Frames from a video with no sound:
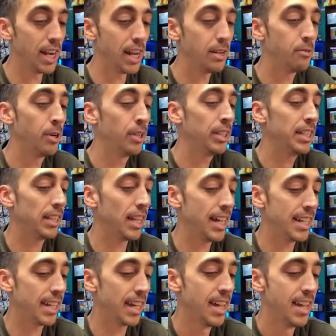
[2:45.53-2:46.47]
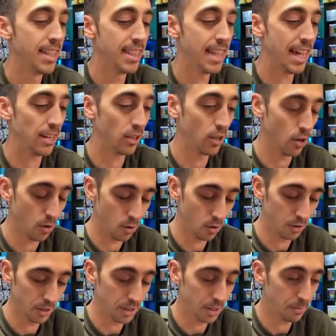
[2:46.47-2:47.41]
And I'd really like that
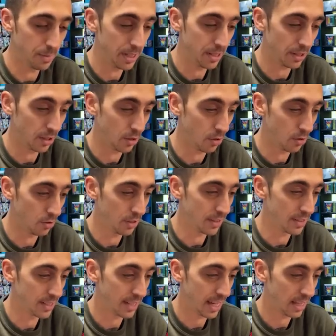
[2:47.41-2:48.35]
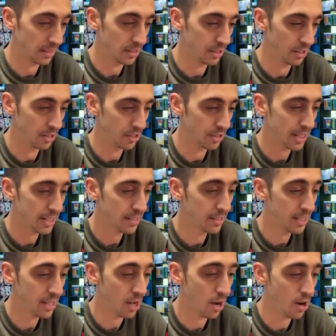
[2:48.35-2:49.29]
gold to be the gold Skeledirge. Let's
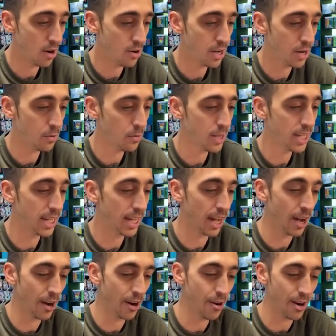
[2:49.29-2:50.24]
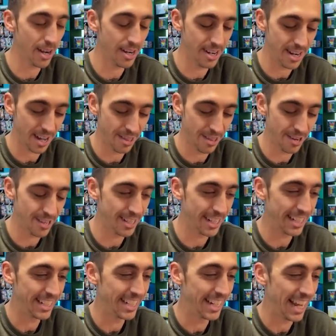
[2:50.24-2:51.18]
see. Oh, here we go. Another
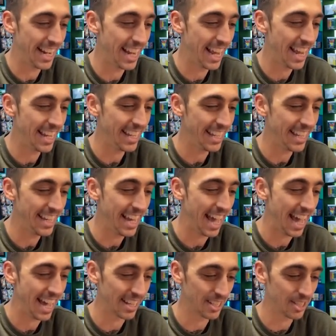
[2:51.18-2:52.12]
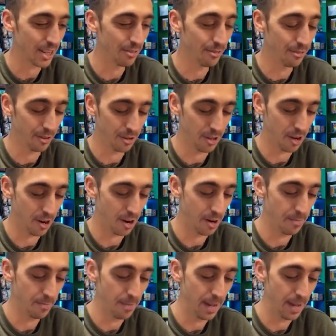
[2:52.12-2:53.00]
Dedenne EX full art.